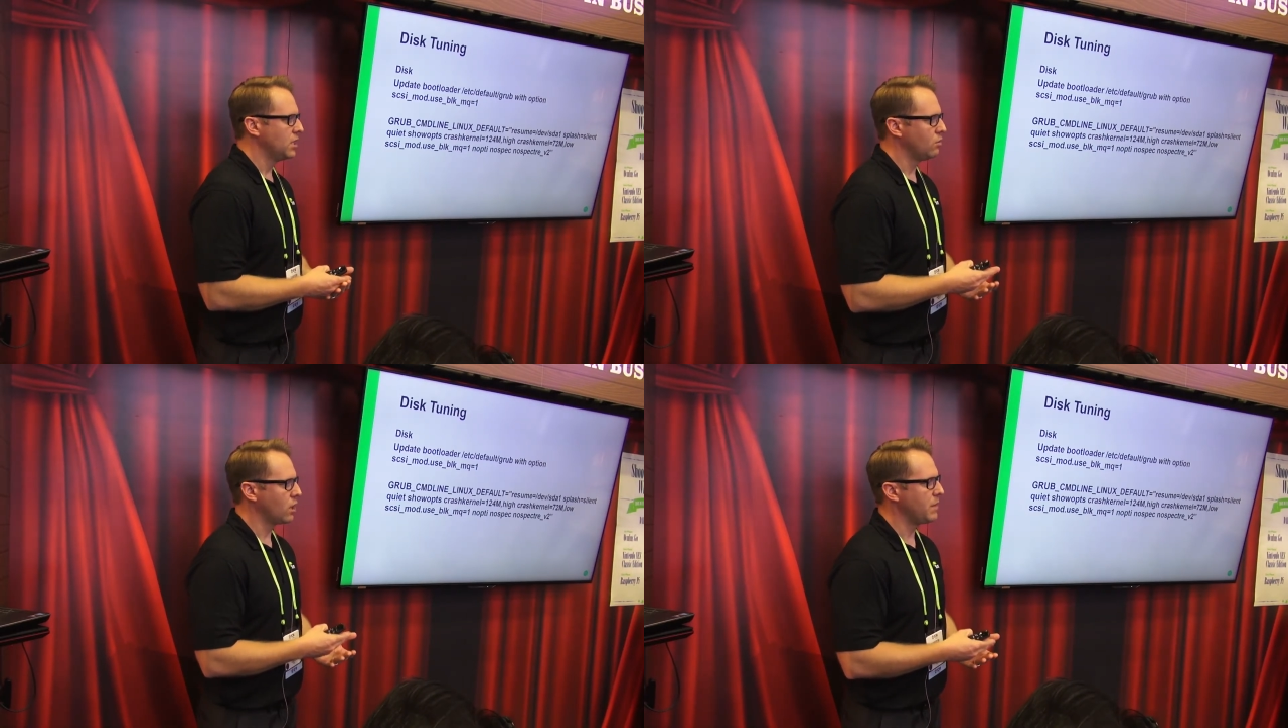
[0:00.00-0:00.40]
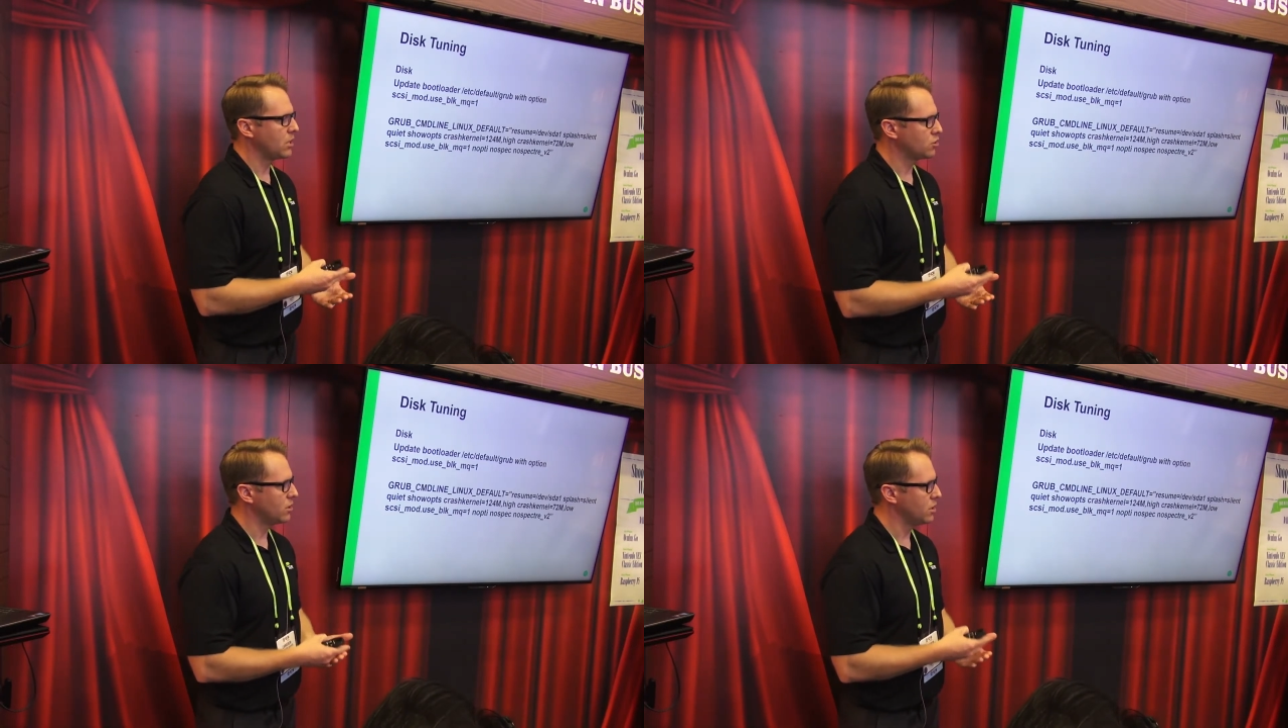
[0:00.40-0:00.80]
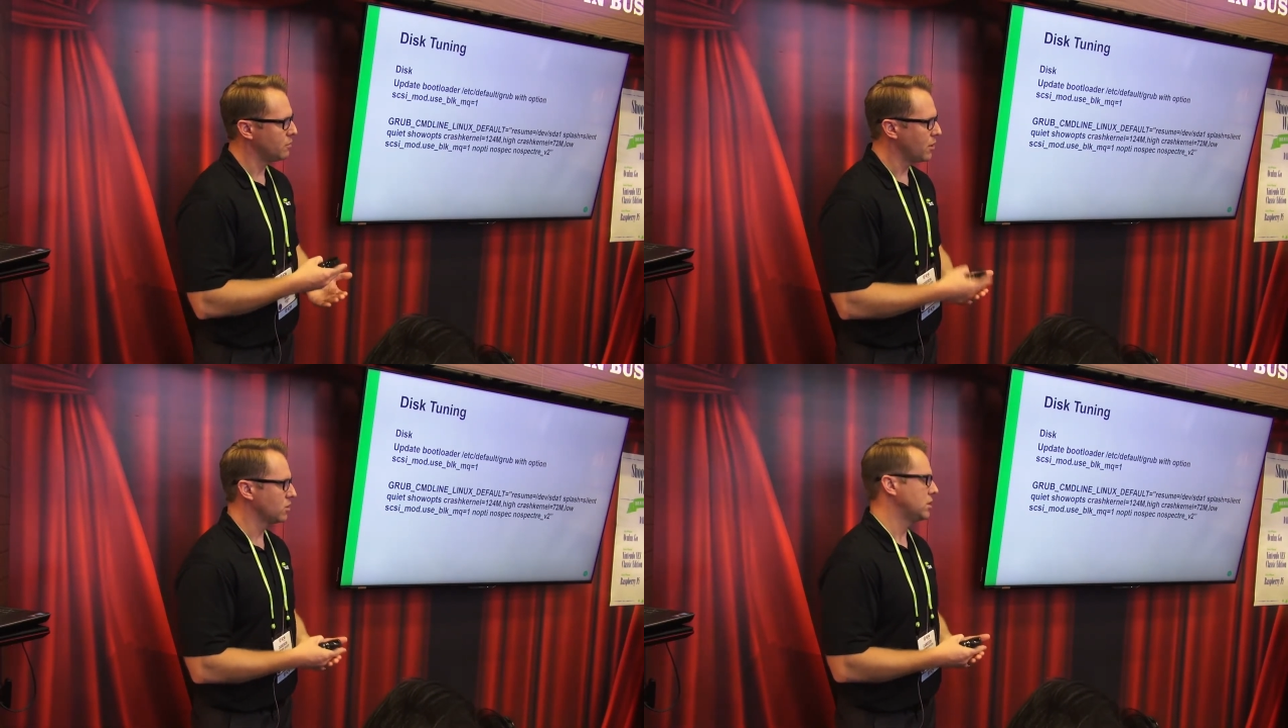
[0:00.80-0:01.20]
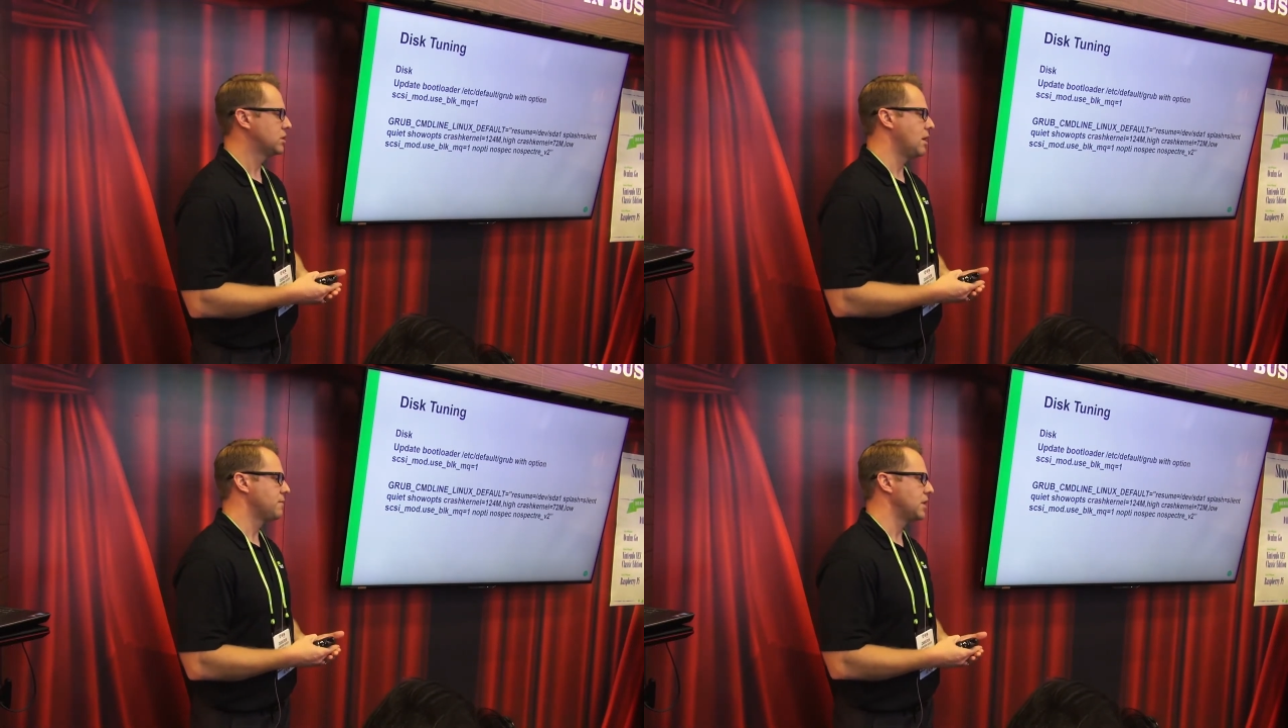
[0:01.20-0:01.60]
you want to make sure that you purchase
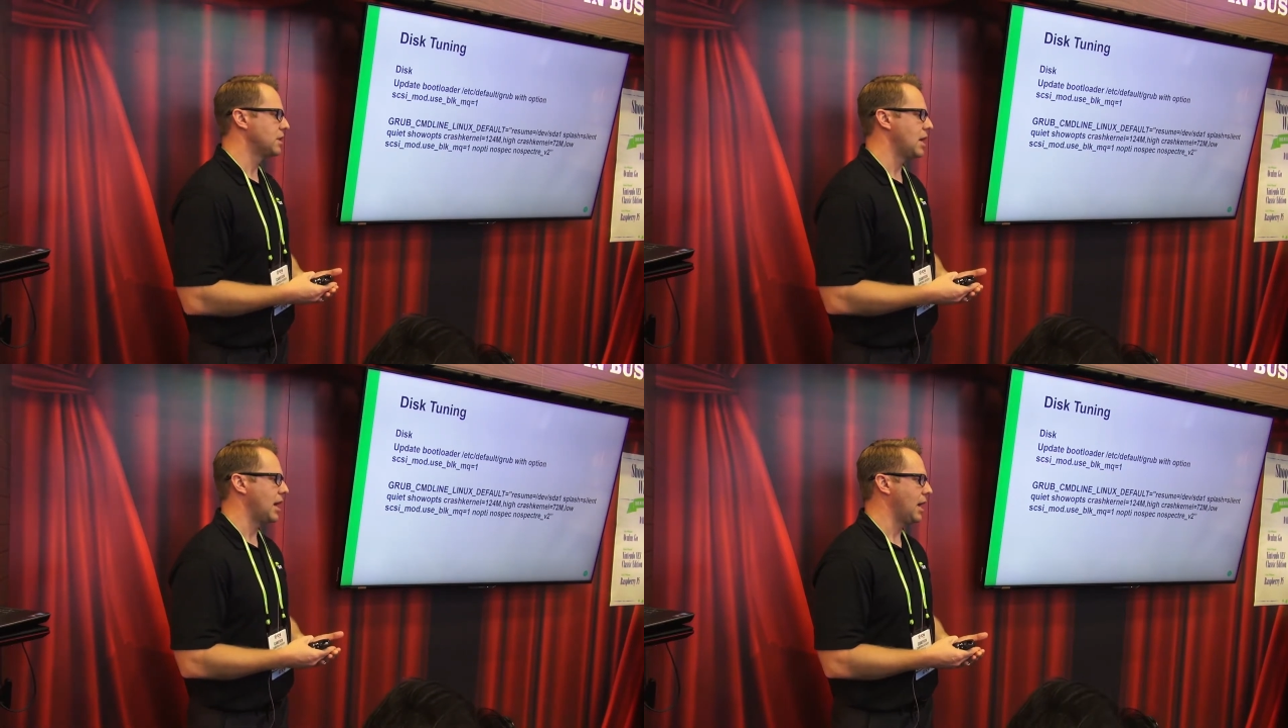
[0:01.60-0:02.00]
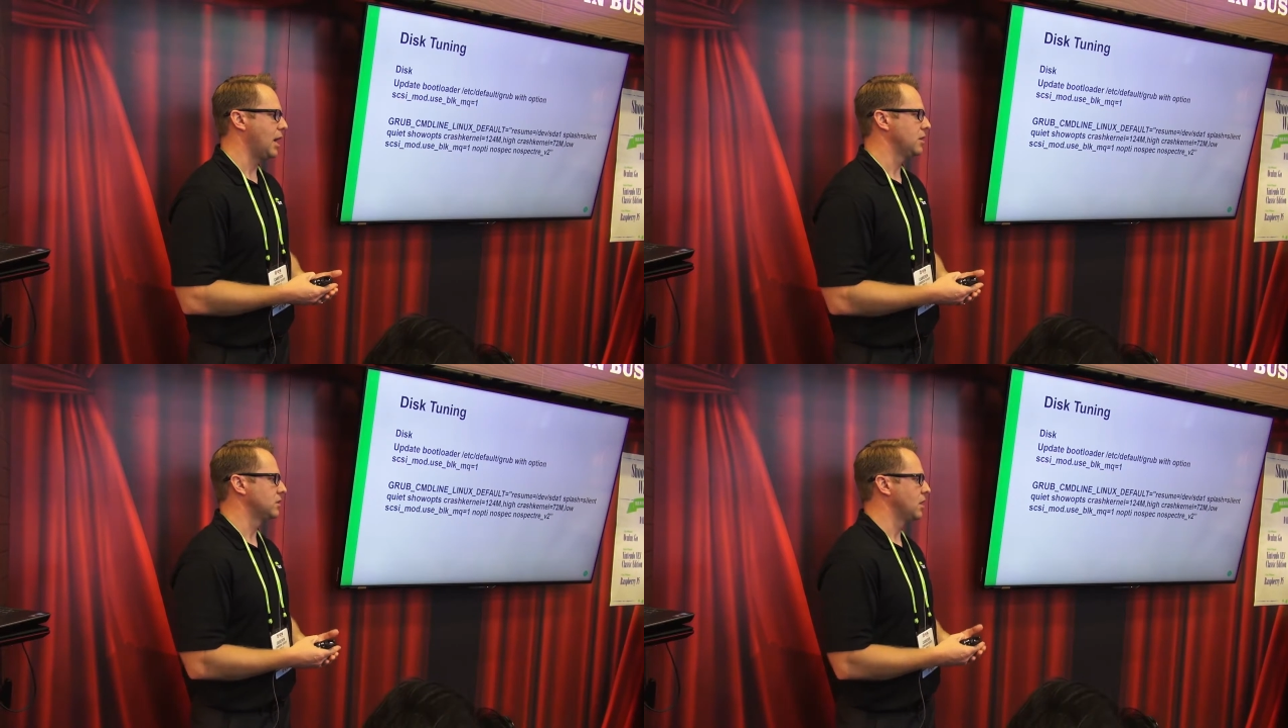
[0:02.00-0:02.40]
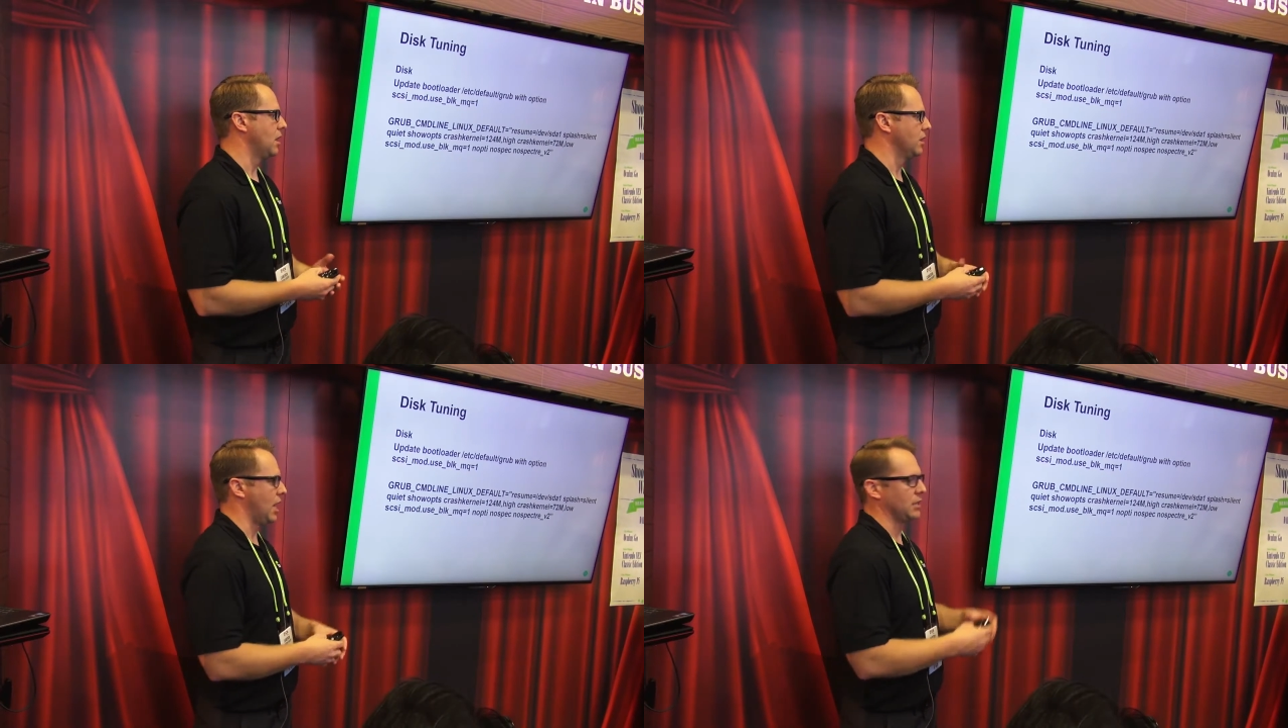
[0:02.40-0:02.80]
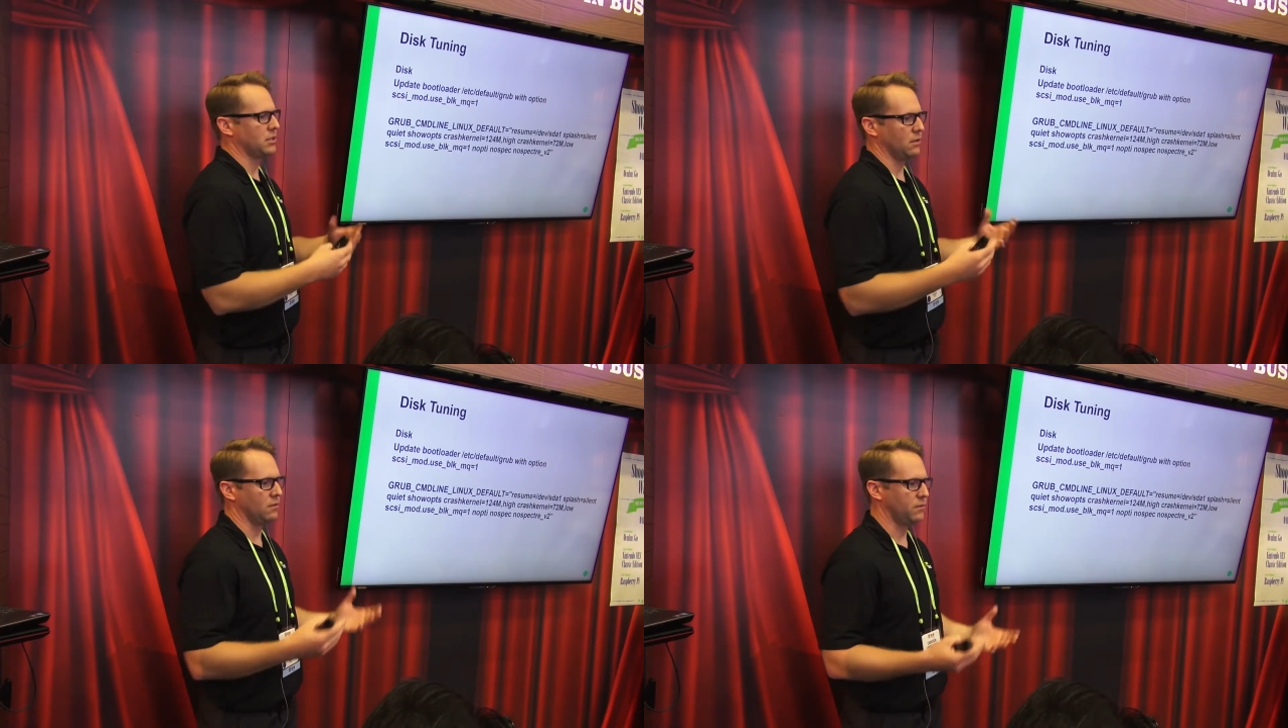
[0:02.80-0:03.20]
something that has
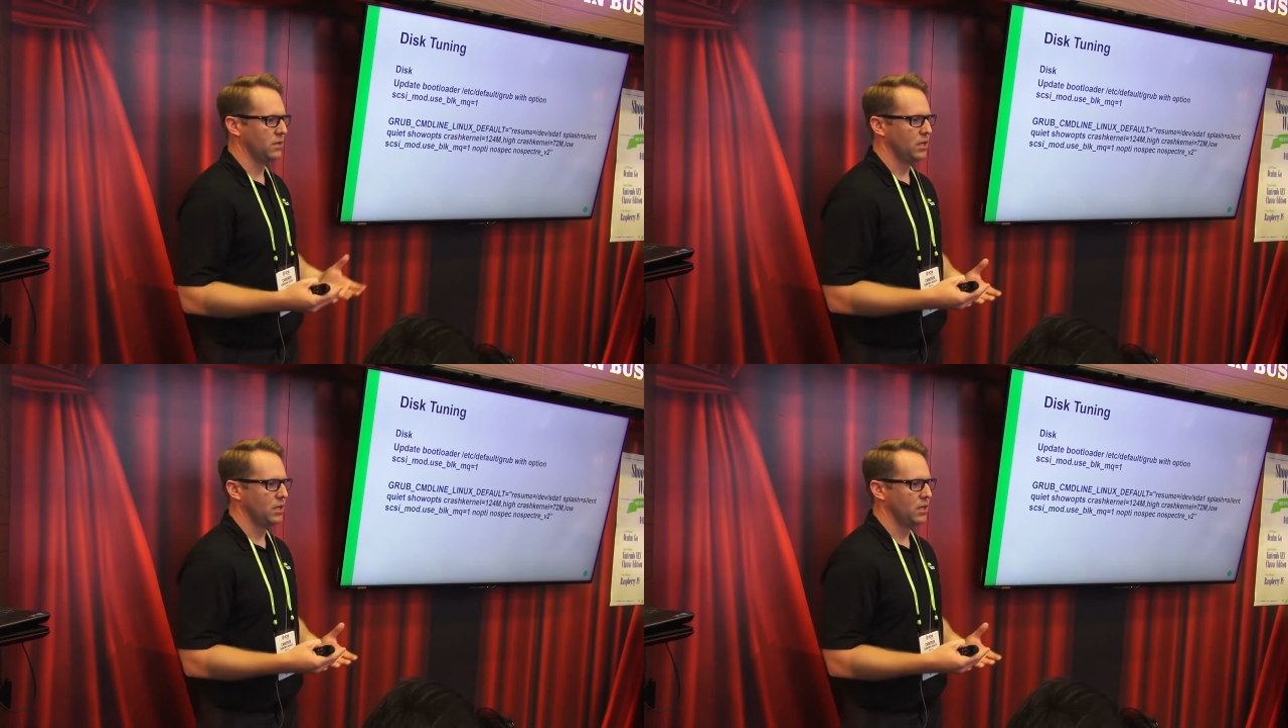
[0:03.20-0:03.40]
lots of